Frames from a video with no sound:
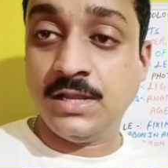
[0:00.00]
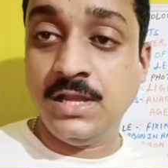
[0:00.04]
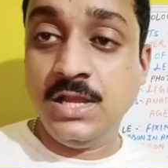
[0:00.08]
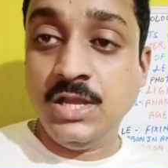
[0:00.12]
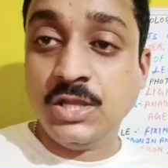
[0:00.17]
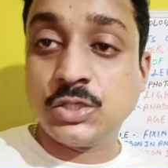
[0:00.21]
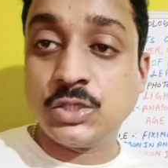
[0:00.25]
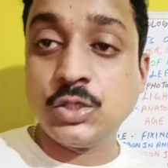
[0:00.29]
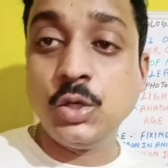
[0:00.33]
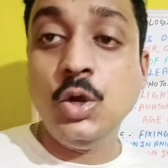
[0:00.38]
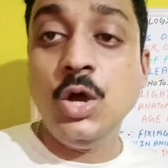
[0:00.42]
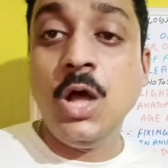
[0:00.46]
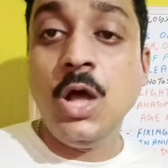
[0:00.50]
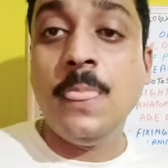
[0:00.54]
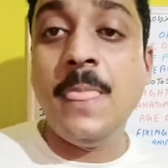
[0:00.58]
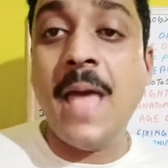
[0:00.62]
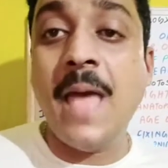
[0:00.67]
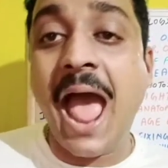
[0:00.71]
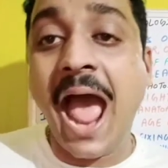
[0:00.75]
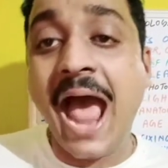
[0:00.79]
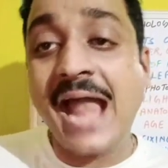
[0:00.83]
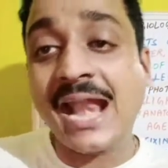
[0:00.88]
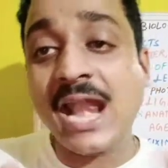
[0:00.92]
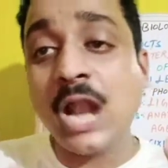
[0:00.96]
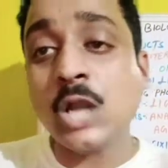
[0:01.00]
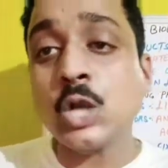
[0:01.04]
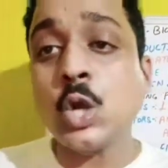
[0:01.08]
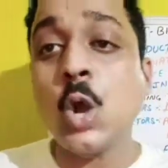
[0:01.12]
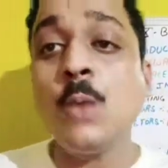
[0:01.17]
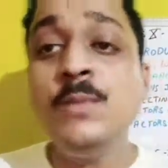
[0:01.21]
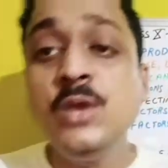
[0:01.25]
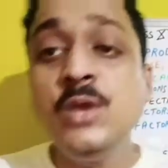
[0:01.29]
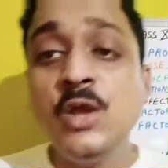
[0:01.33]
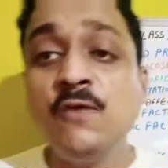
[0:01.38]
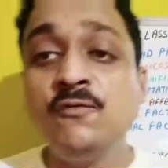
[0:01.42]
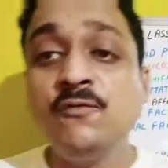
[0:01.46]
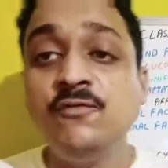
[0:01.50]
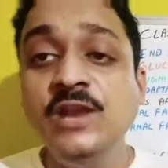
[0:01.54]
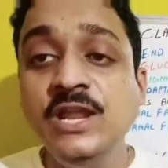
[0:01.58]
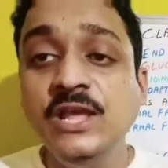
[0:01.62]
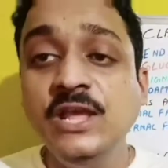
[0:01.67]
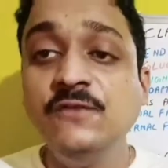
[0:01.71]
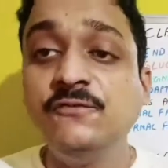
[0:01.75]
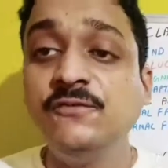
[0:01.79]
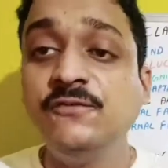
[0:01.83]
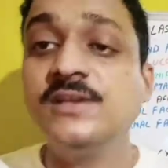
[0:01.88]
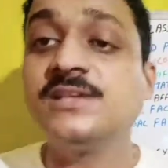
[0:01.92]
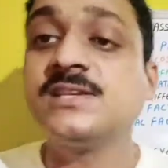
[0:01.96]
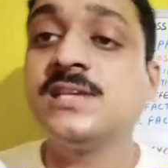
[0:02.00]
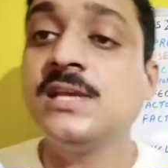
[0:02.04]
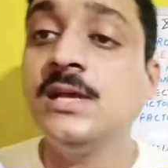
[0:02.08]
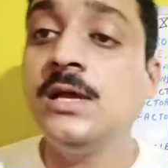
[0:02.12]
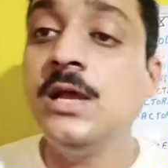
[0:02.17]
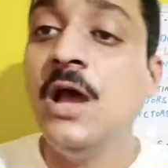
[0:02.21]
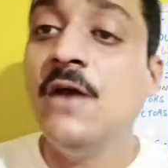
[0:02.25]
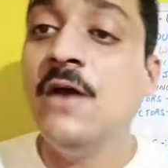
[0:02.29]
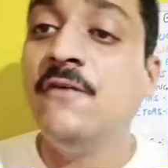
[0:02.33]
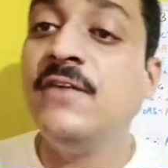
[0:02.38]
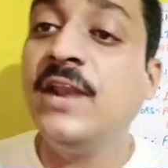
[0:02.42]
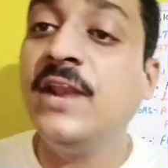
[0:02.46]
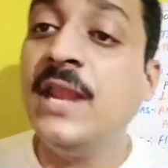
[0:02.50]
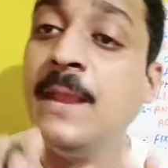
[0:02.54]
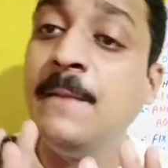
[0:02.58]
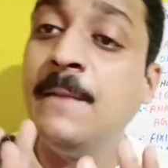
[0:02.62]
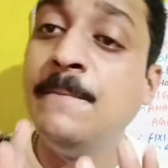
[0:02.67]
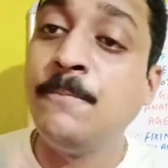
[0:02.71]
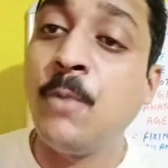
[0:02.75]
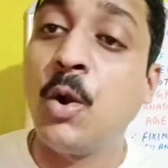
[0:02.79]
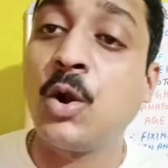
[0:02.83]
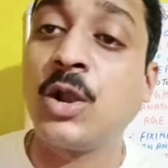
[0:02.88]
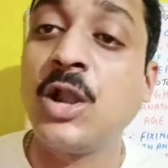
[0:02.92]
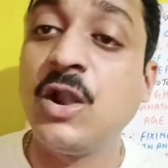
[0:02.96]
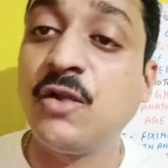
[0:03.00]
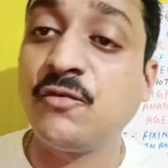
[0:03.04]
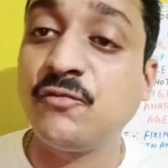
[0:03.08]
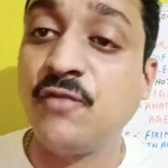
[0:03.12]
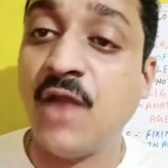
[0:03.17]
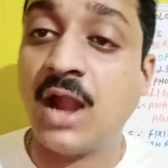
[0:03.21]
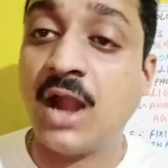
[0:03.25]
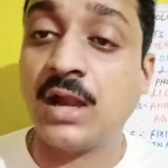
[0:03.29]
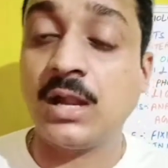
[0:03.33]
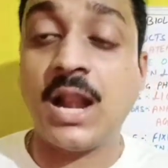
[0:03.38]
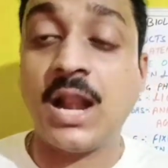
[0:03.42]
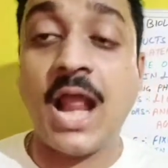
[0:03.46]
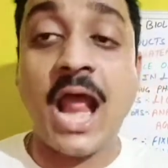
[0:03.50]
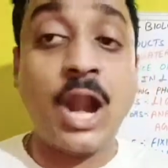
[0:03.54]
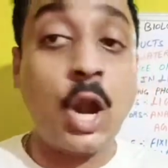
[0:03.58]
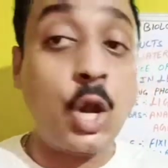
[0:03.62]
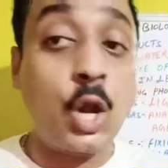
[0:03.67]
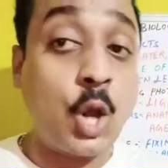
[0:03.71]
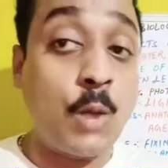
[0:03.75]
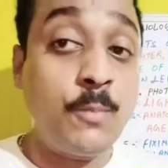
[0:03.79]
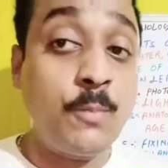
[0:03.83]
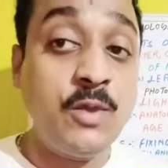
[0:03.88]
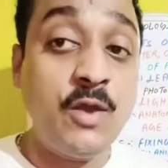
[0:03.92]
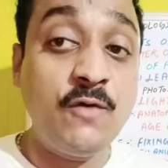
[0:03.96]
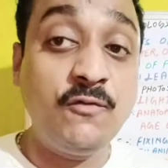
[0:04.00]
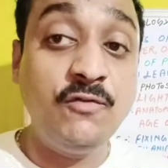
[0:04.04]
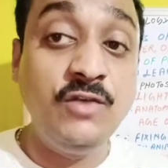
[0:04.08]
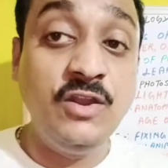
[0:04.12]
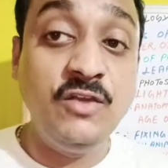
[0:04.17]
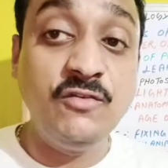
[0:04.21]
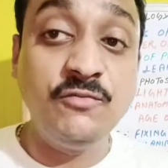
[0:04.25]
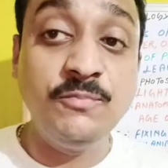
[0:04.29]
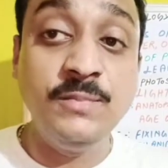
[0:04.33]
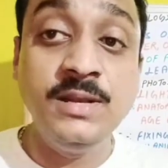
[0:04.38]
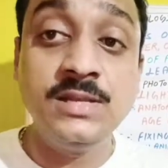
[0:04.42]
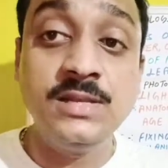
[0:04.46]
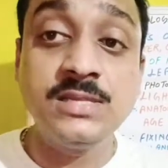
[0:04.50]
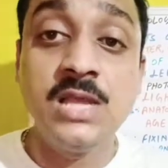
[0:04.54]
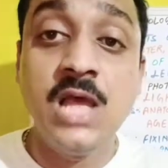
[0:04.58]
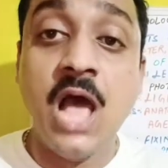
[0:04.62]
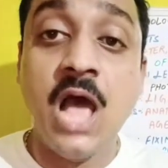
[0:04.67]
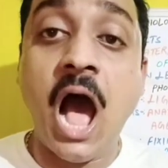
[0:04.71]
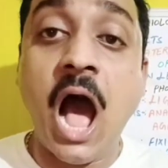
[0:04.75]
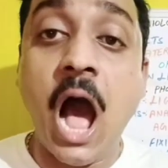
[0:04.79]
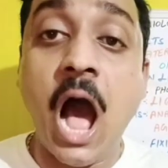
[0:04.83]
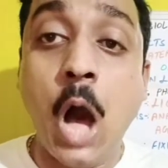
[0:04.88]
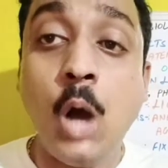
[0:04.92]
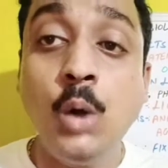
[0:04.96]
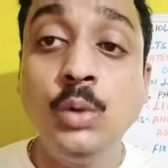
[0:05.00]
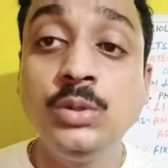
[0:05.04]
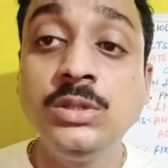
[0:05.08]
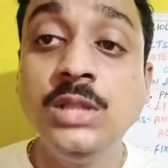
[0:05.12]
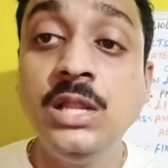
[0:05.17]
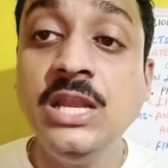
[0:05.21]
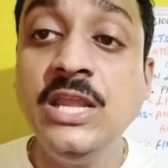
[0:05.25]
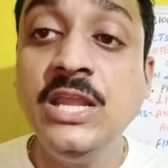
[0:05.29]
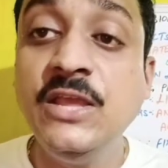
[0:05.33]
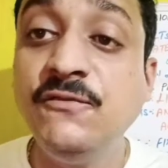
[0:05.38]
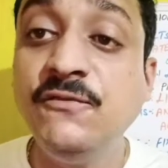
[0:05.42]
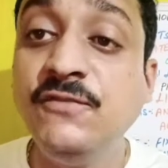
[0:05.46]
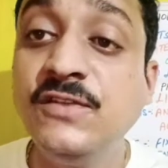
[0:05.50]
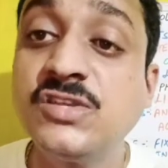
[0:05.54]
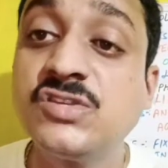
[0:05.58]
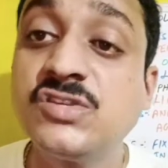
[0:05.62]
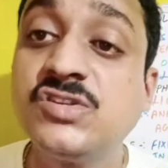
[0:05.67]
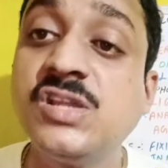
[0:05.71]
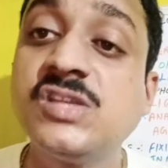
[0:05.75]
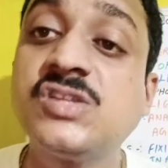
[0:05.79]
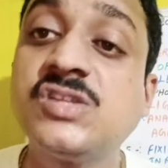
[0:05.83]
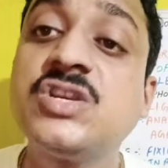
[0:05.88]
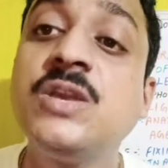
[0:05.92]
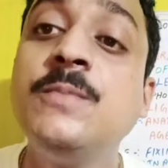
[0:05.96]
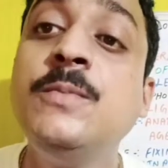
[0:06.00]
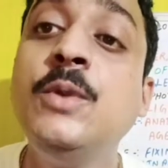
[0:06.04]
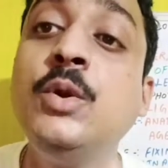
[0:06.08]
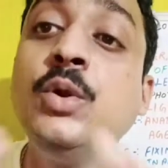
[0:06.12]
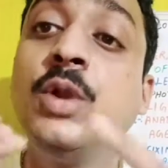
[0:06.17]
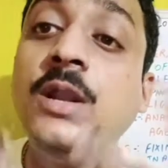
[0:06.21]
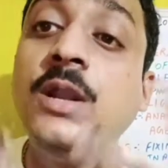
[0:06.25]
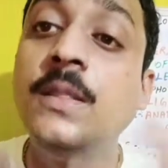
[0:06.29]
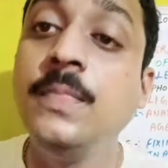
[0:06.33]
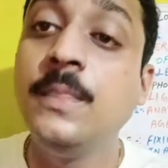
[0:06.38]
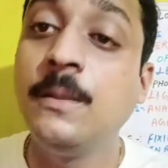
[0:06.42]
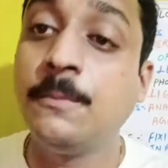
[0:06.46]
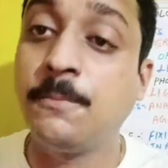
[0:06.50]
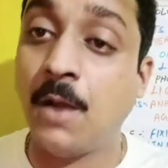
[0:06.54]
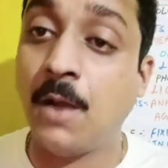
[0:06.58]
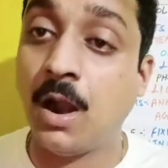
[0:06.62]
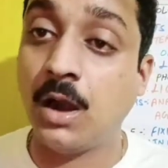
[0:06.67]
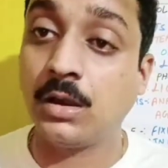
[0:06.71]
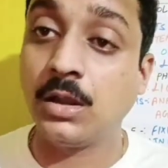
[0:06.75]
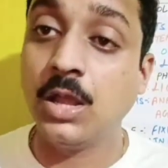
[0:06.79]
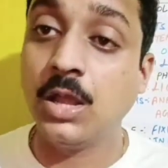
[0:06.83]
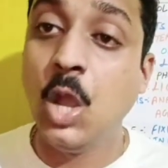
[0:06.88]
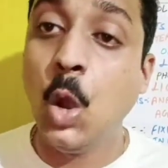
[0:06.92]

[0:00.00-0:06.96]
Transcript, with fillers: So the anatomy of leaf is a very important factor. Anatomy of leaf means how the leaf is distributed in the plant.